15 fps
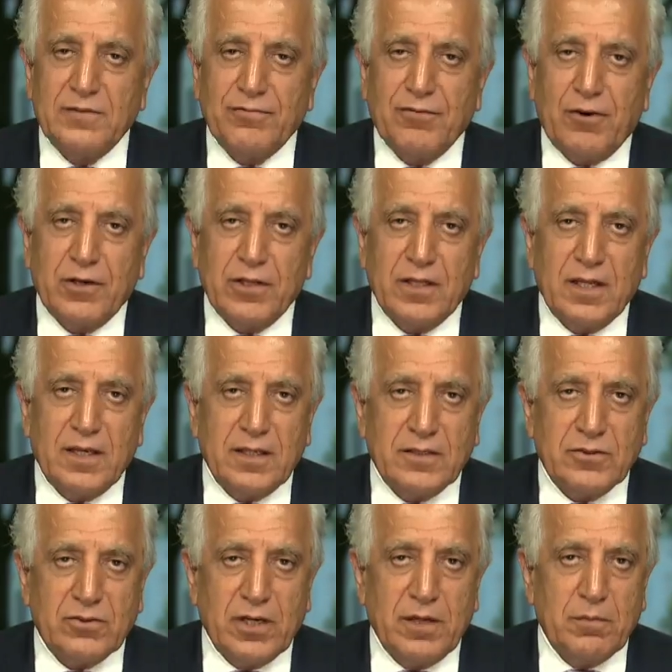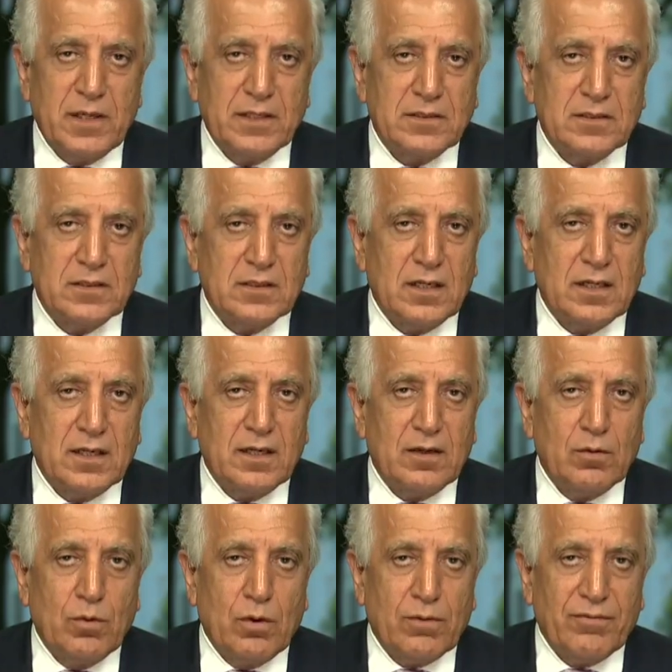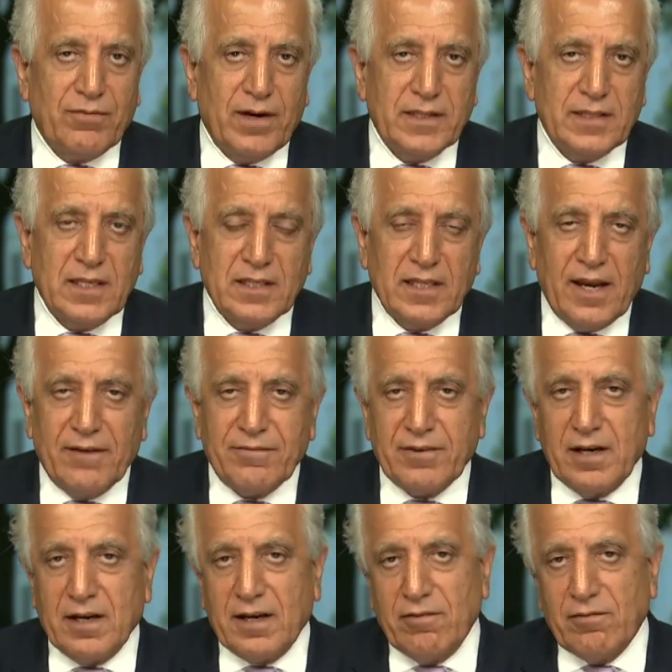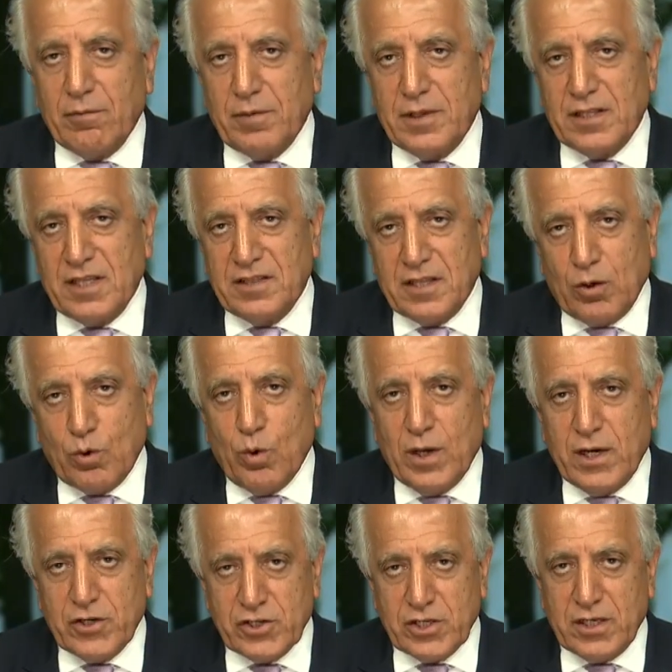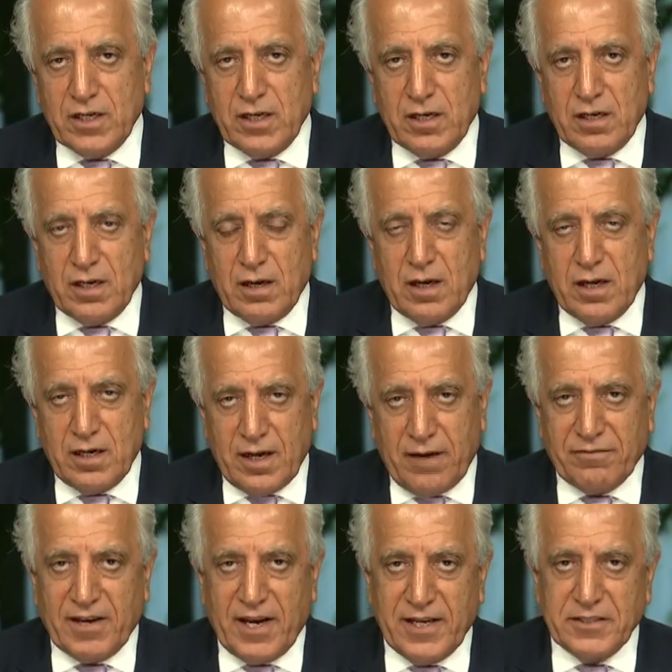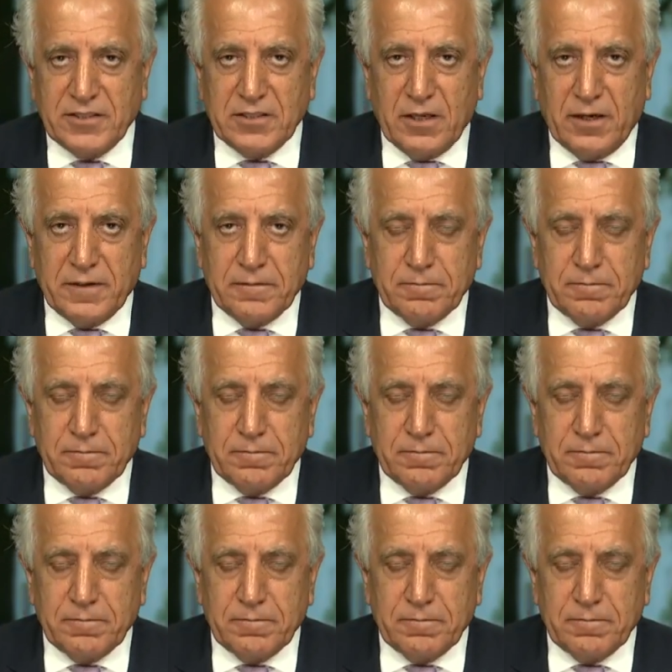for the extremists who are fighting the Afghan government and the coalition in Afghanistan.